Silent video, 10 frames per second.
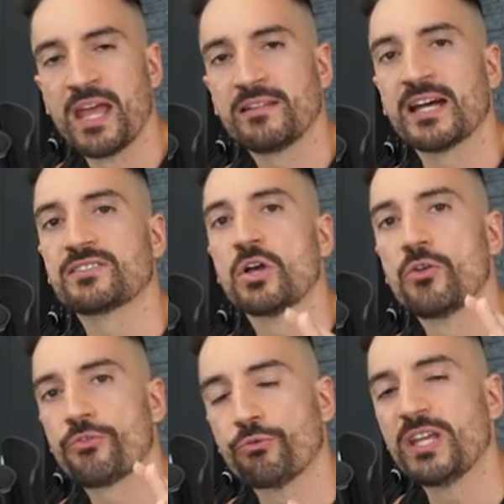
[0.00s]
that's
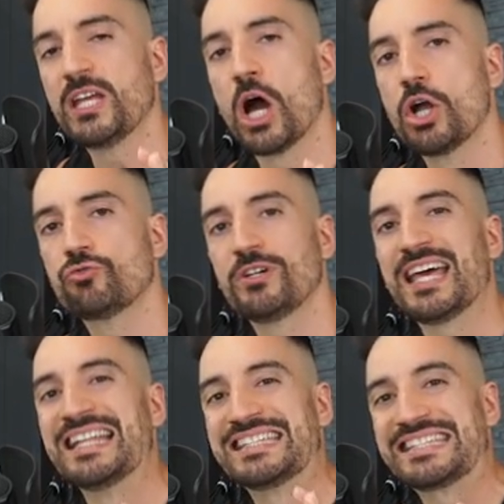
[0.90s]

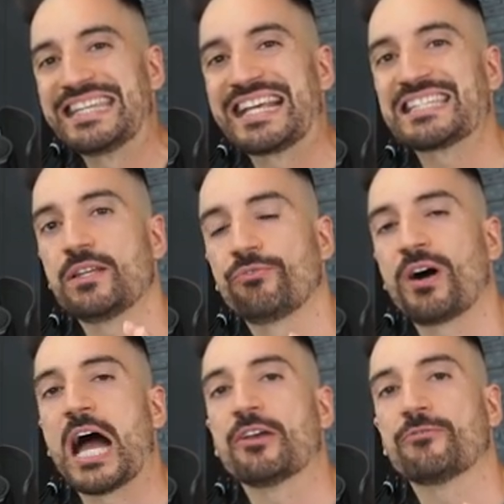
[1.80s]

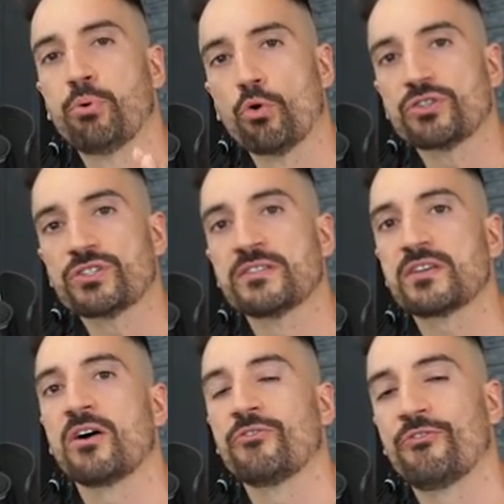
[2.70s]
365 portions
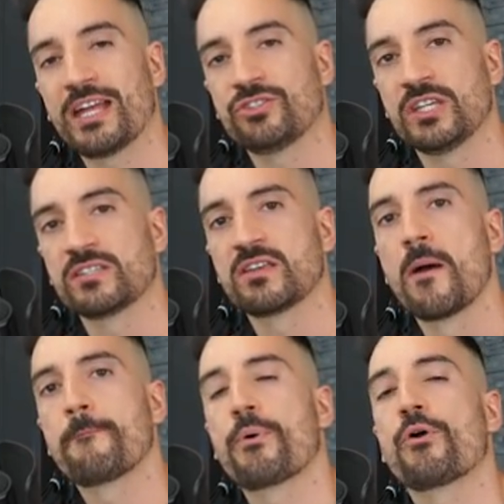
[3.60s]
of veggies
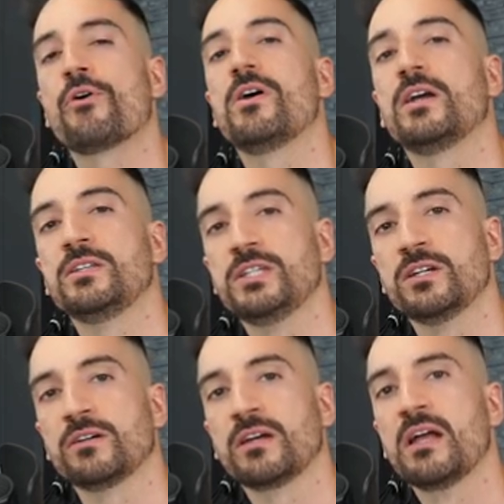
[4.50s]
per
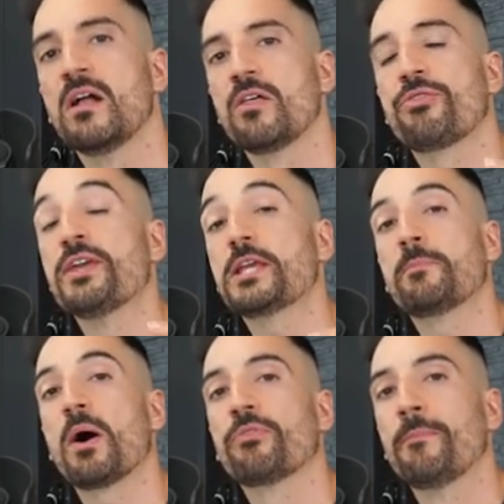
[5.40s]
year. Think
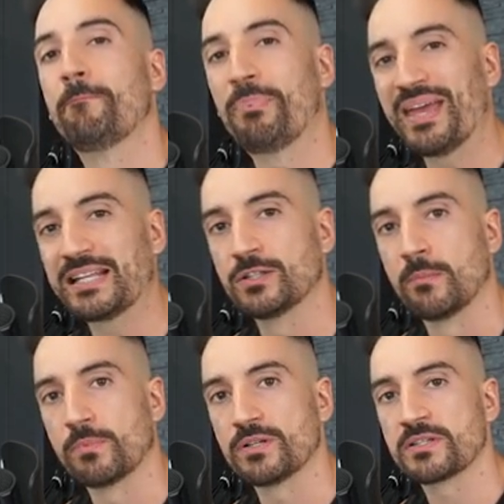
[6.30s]
about the big
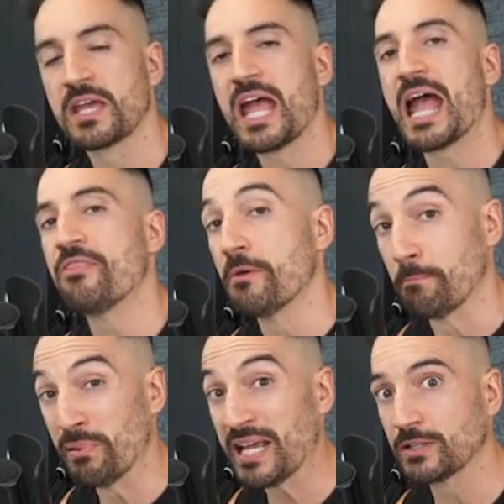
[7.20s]
numbers, and the
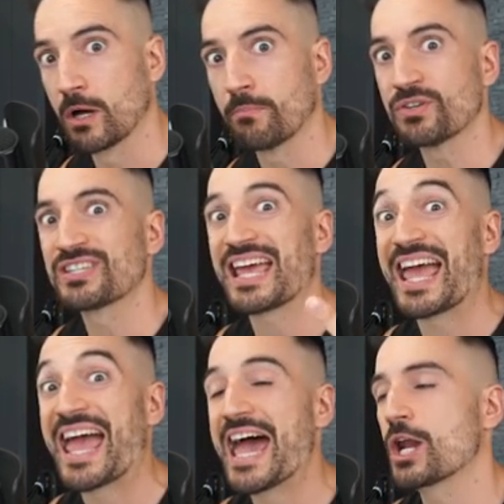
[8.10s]
big numbers
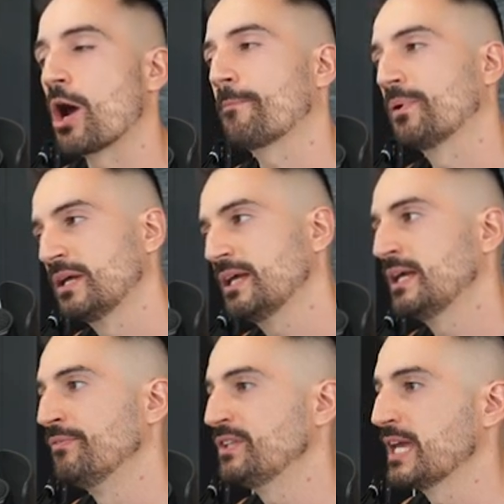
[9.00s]
add up
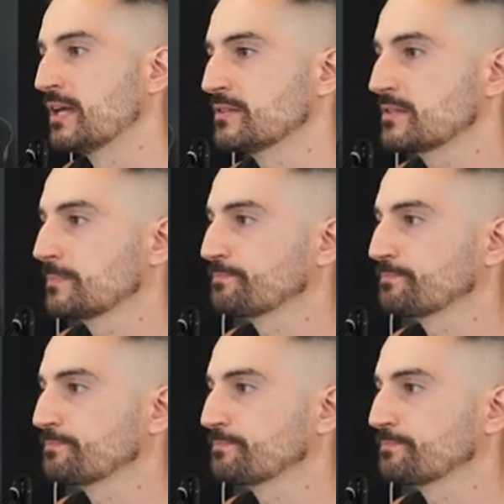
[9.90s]
in the end.